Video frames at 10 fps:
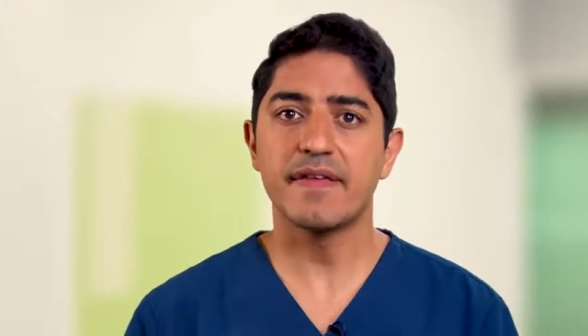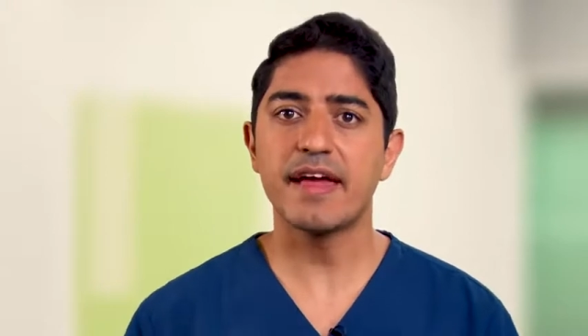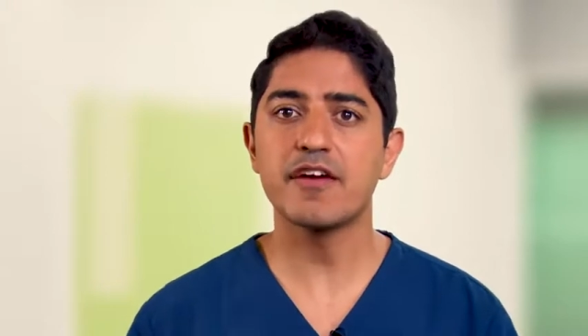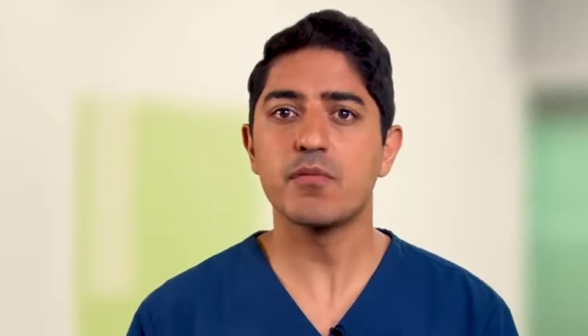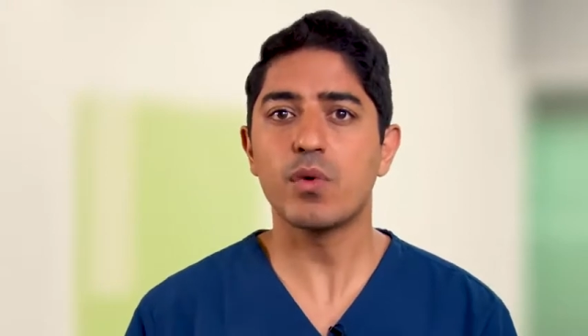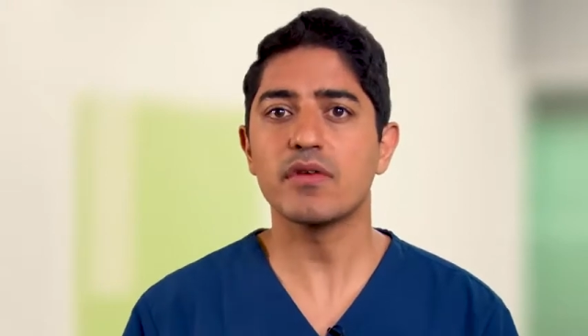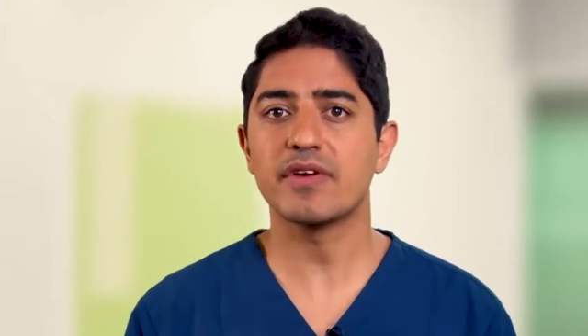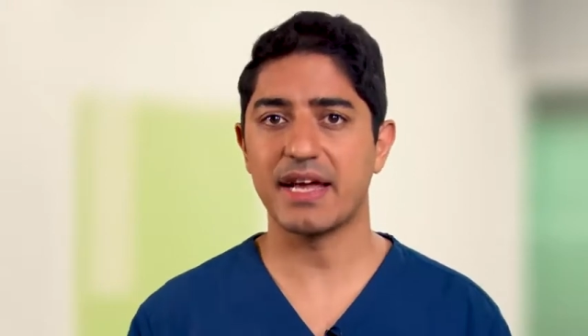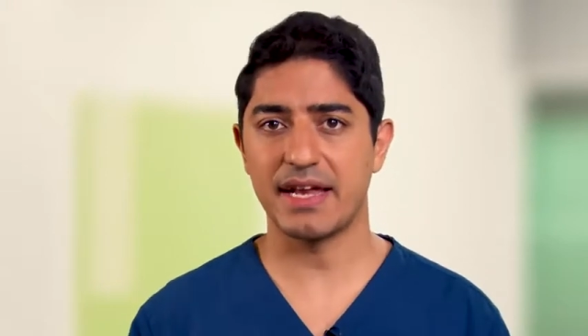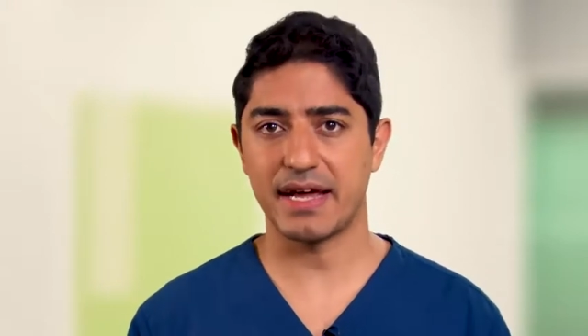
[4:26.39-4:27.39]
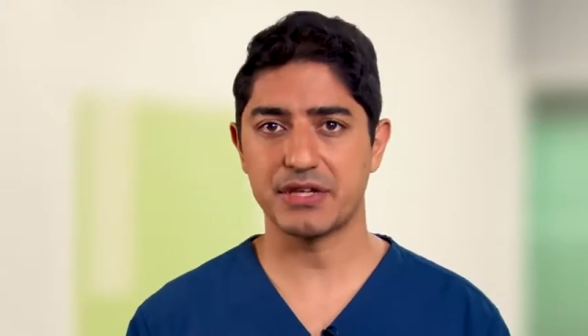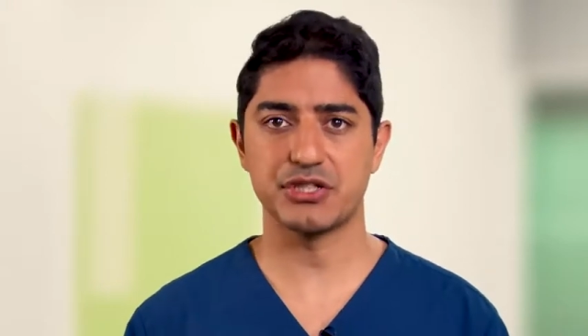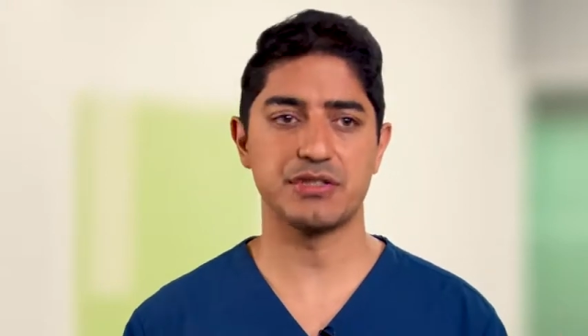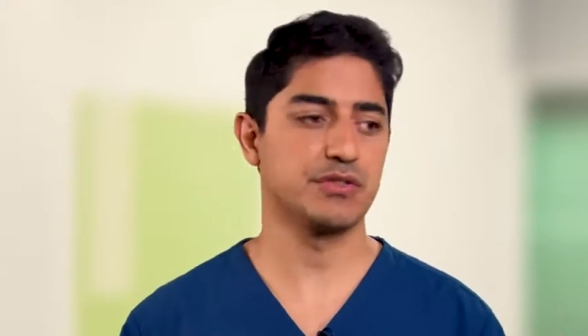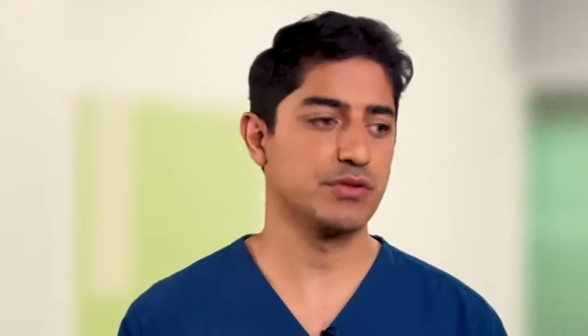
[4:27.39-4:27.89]
and they have more of a
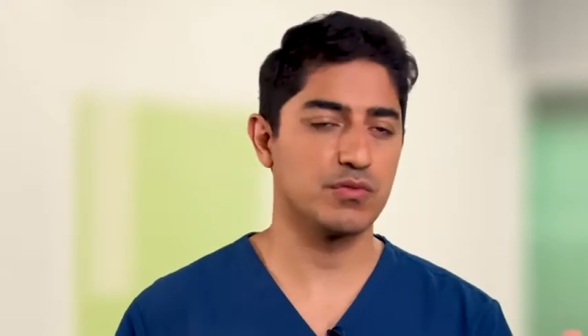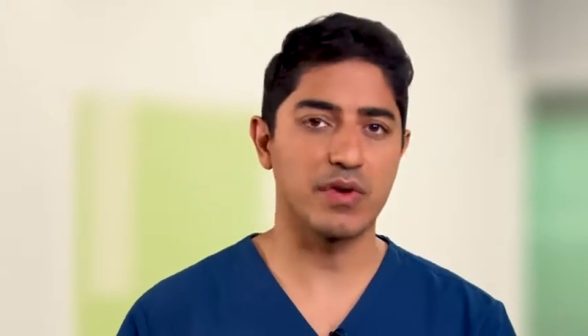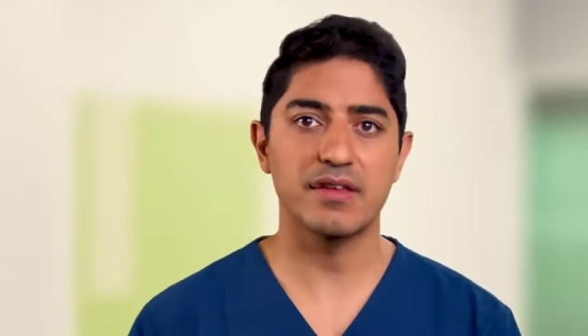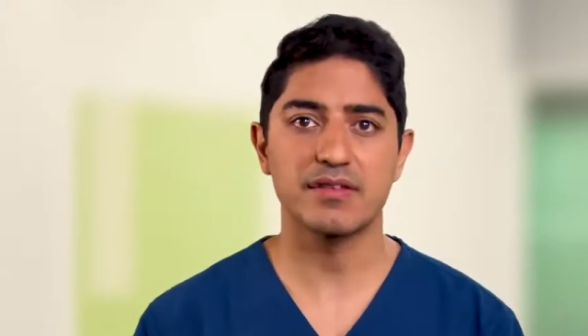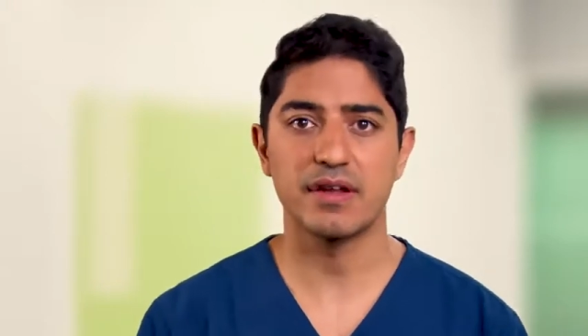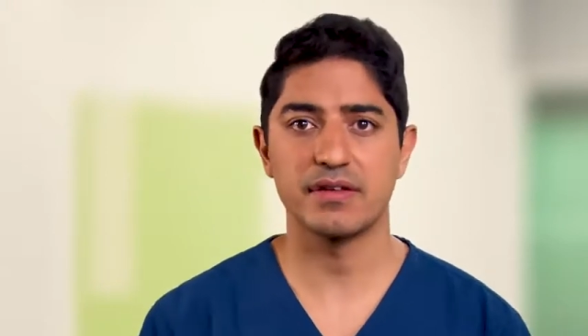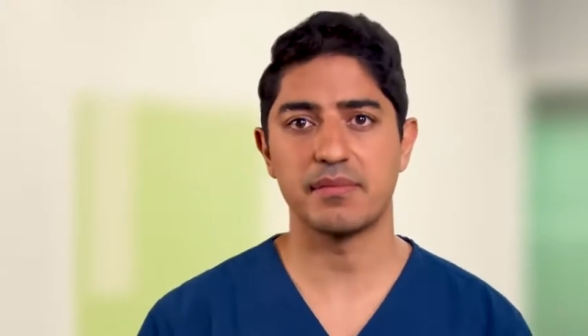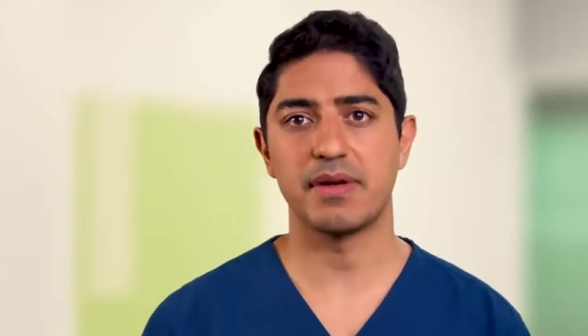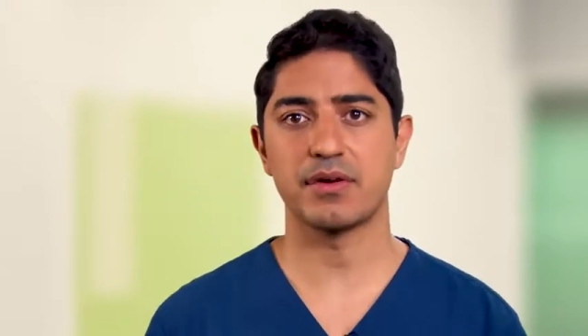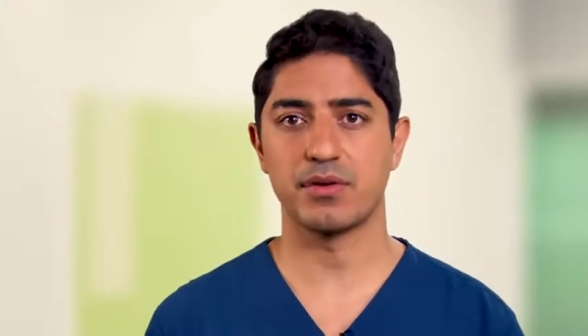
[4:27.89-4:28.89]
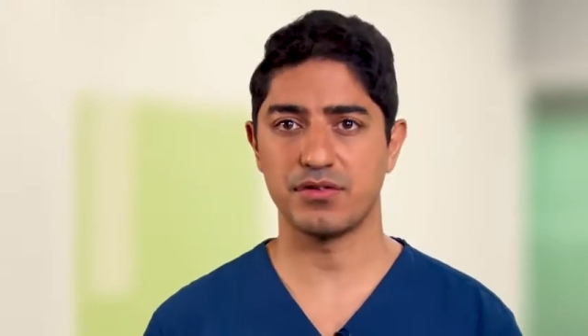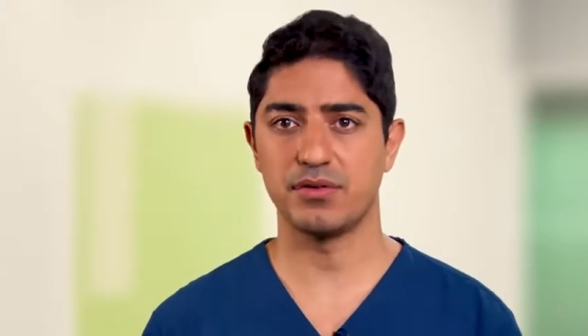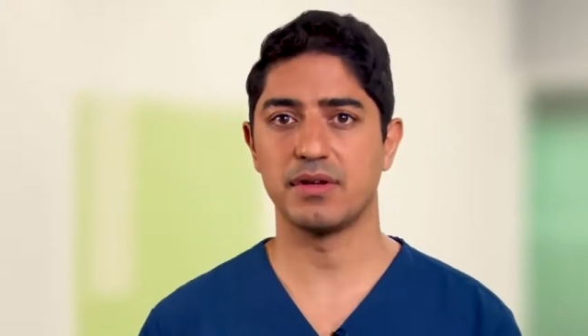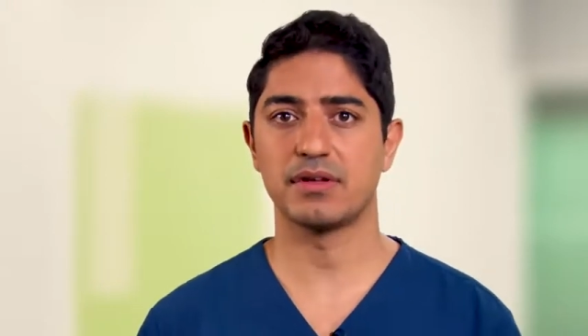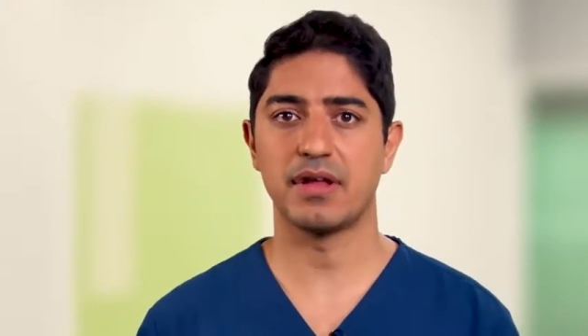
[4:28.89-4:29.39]
connection to resident and medical
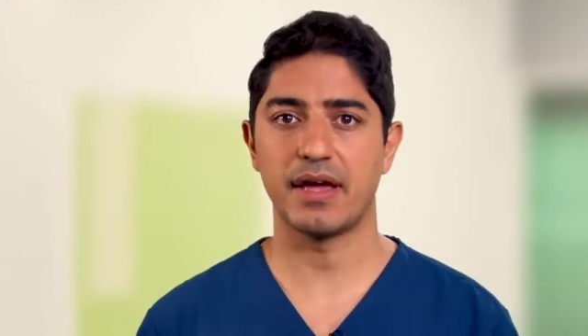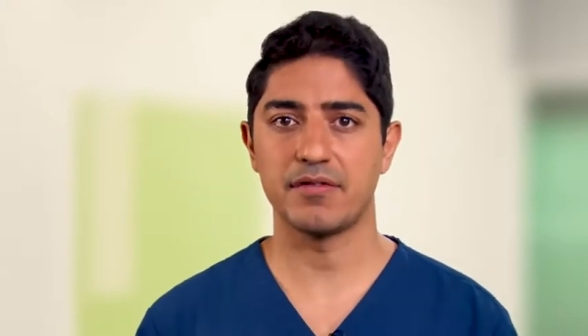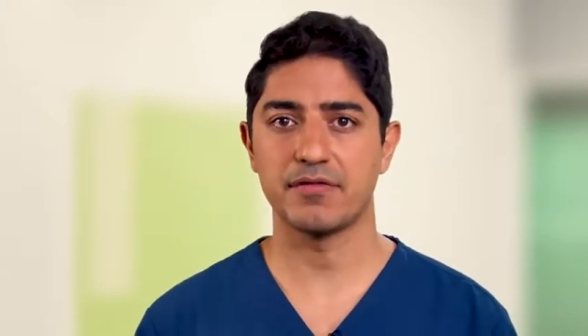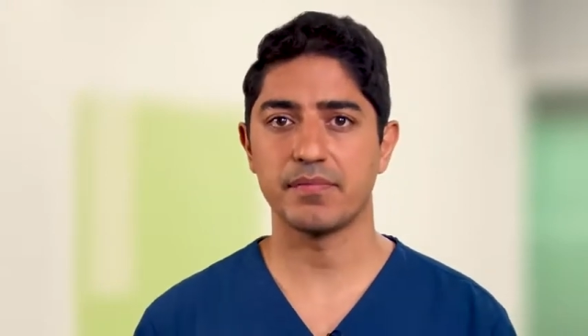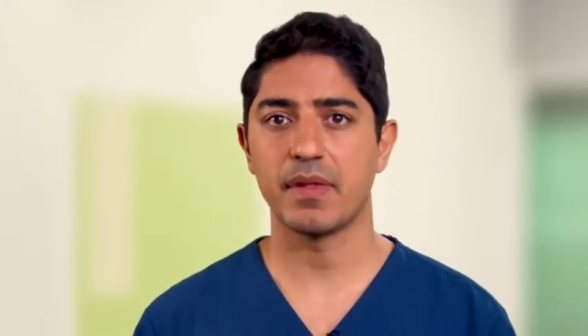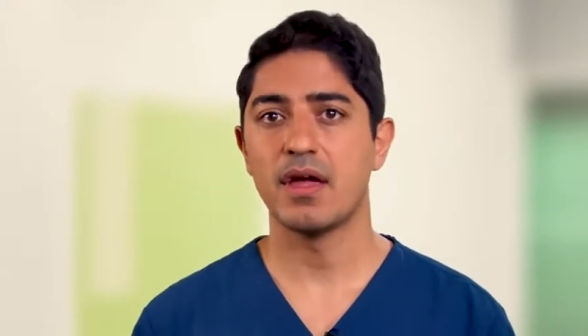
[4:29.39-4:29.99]
student life.